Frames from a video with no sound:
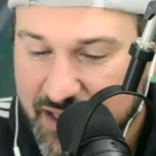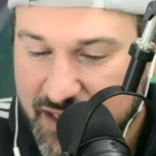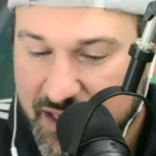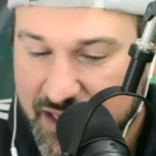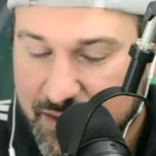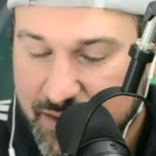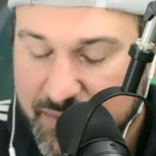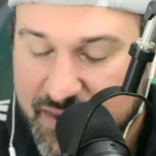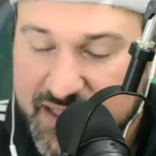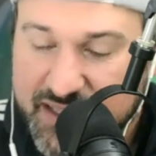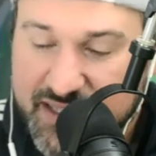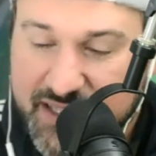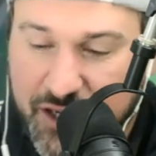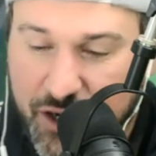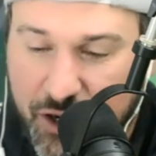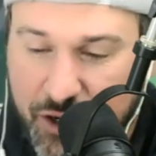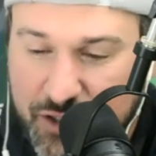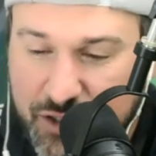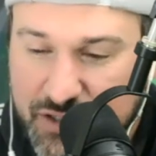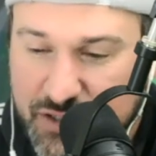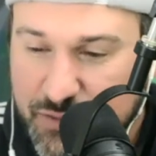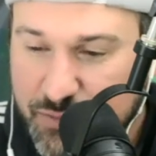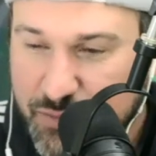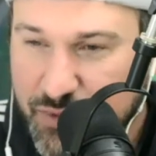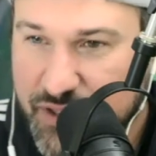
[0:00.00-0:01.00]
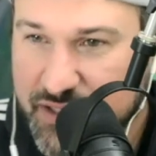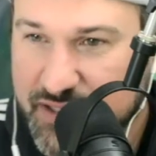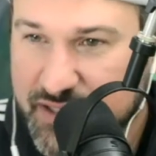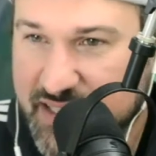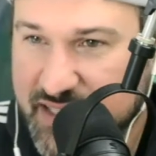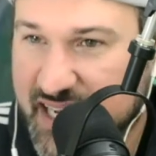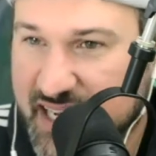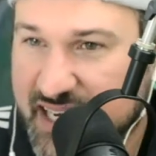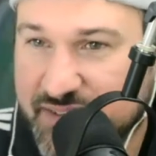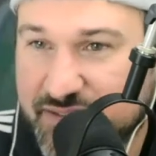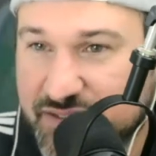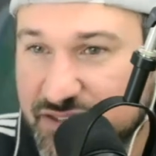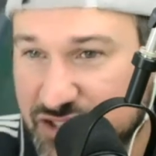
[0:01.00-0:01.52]
um, in the arts, but
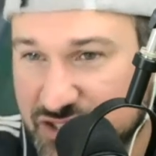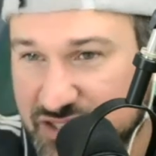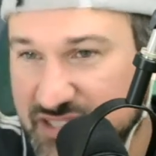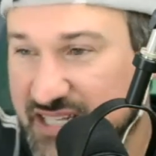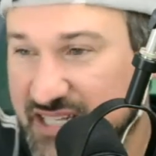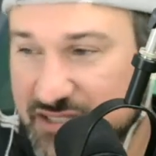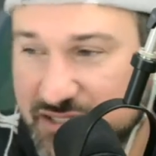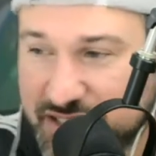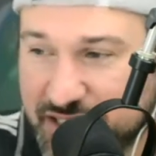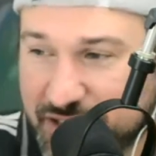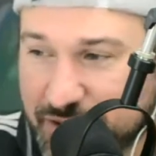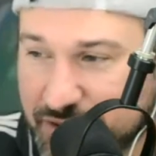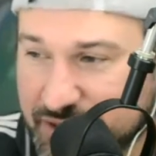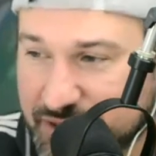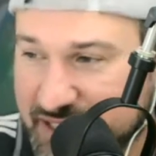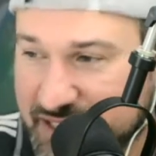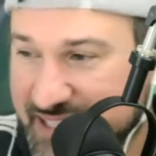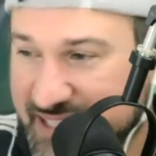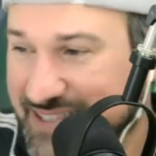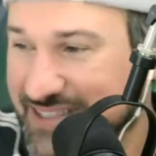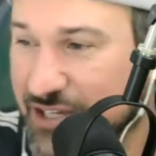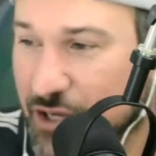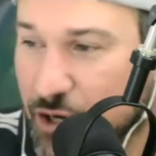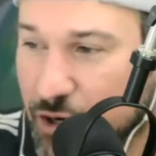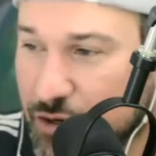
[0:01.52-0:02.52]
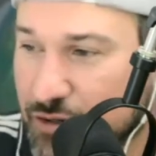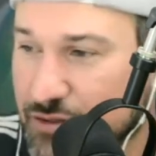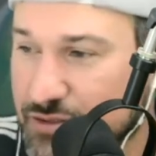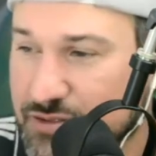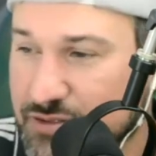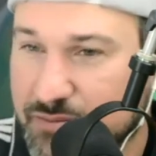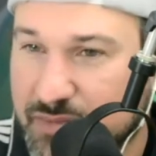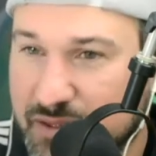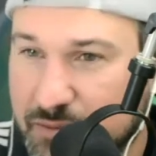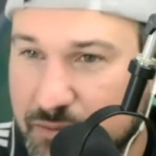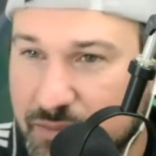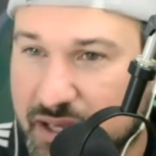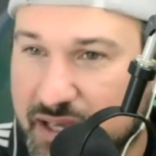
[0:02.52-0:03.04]
not even just necessarily in the arts.
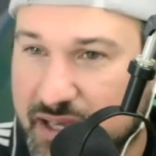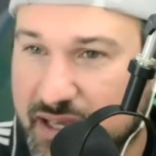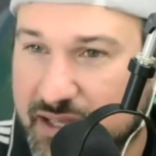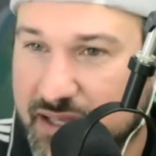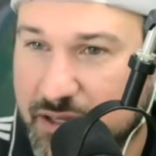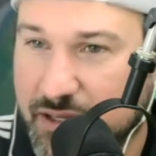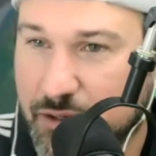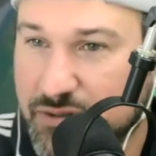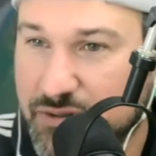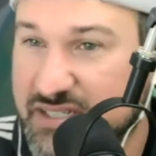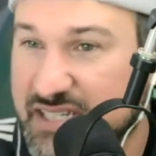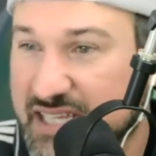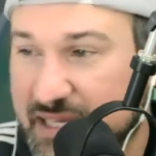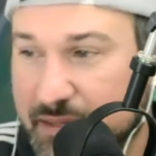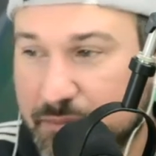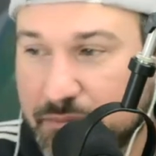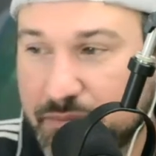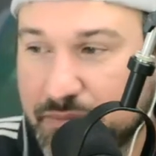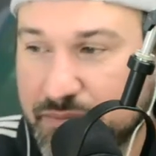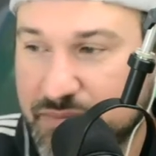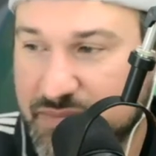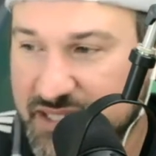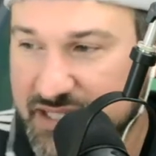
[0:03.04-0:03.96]
I mean, you know, team yeah.